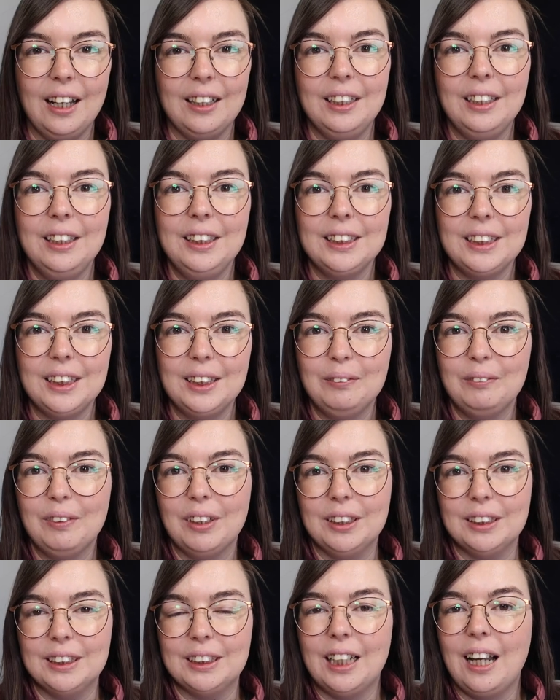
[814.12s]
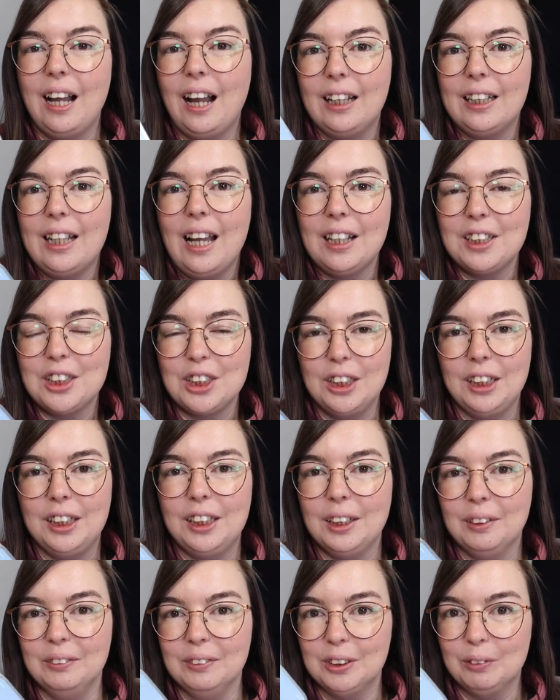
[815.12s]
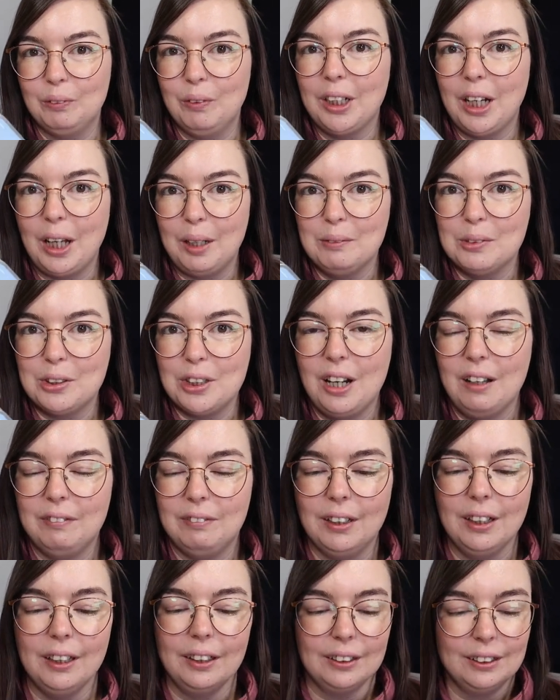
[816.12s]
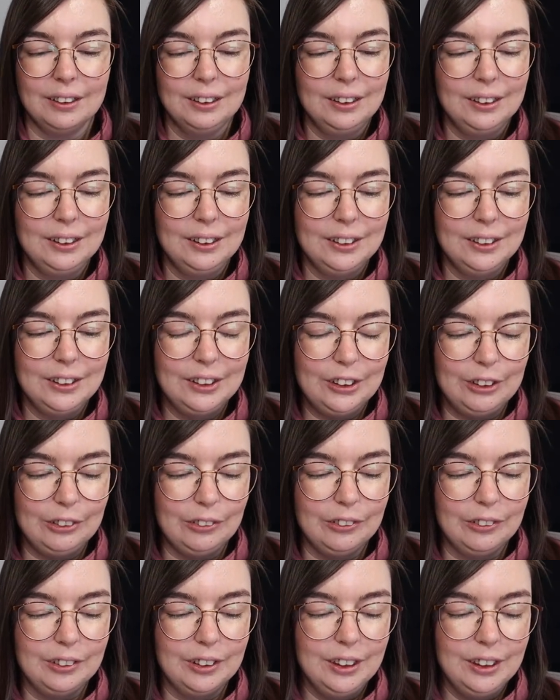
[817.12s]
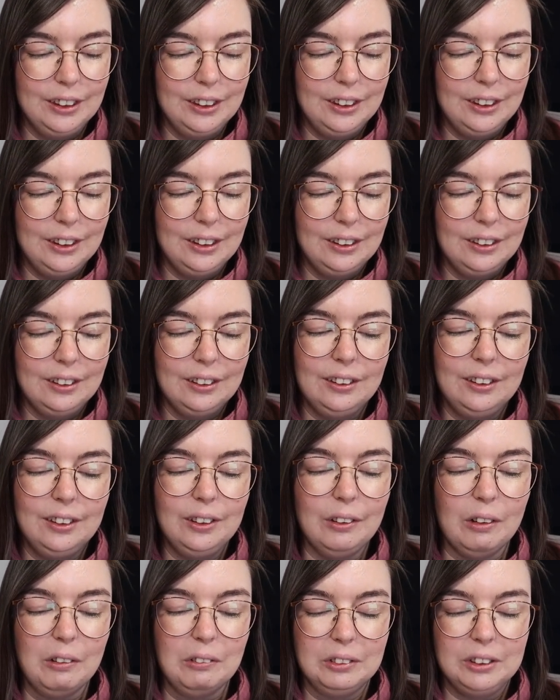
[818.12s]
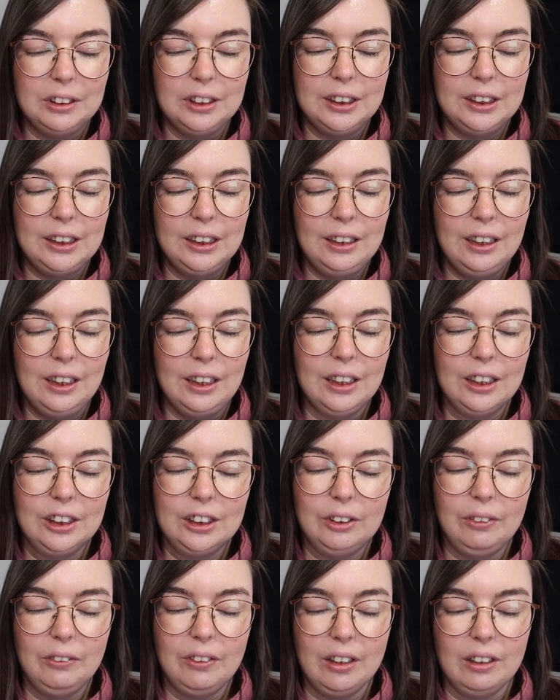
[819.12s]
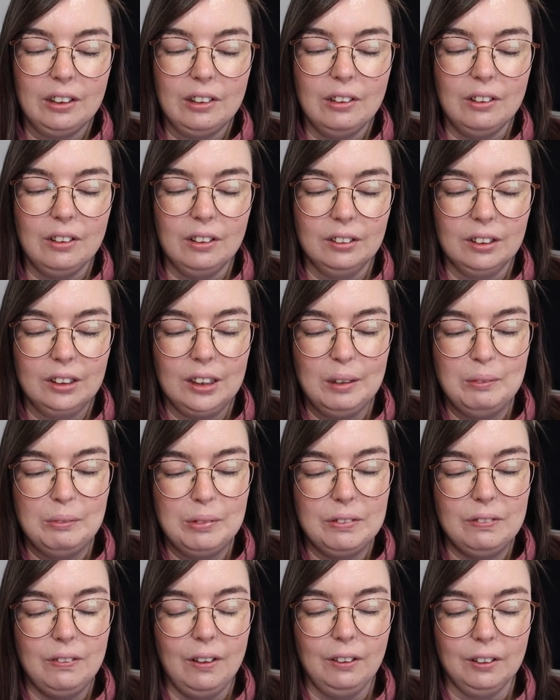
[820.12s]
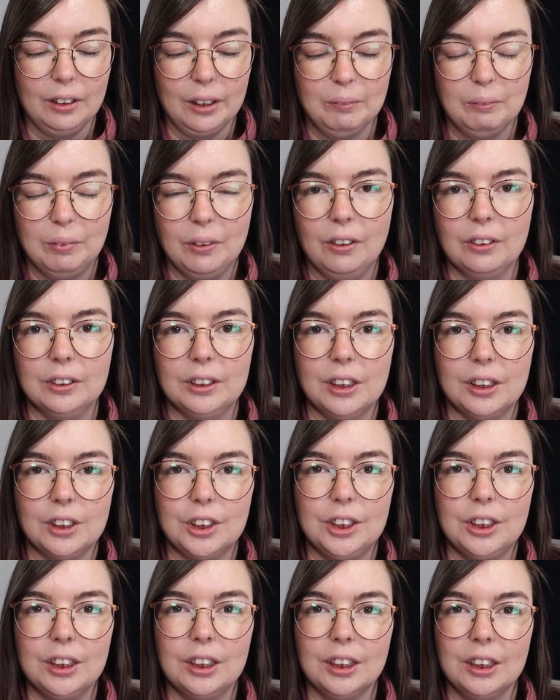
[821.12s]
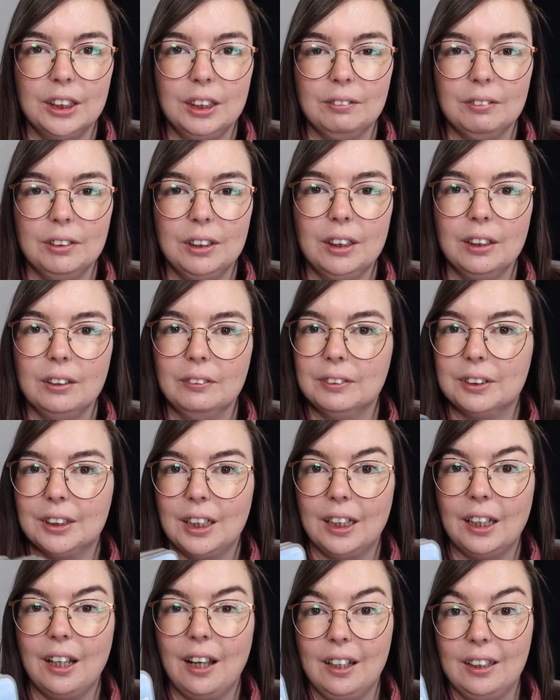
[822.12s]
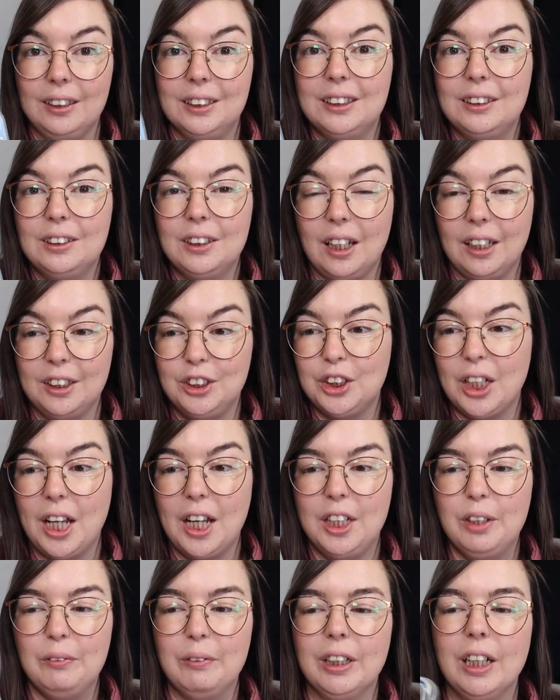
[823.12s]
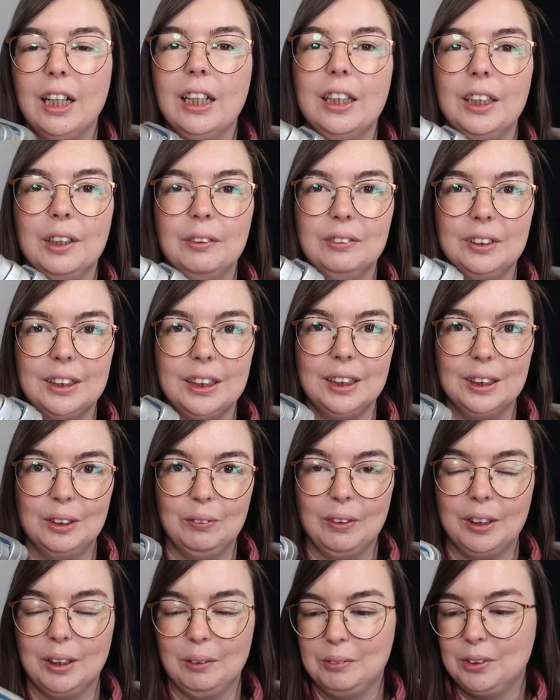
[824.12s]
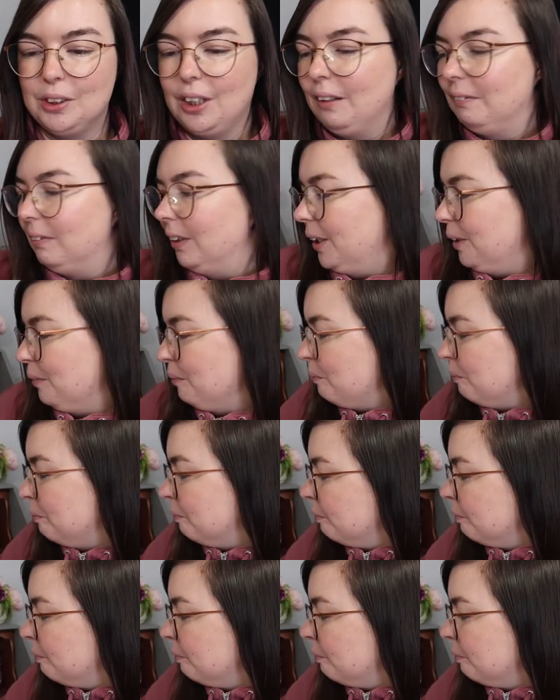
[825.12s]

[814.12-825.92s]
And these are the ones that I actually use when I'm traveling. So, you know, just in case you think, oh, Kim's flogging products she doesn't even use. I, I, I genuinely use these when I'm traveling.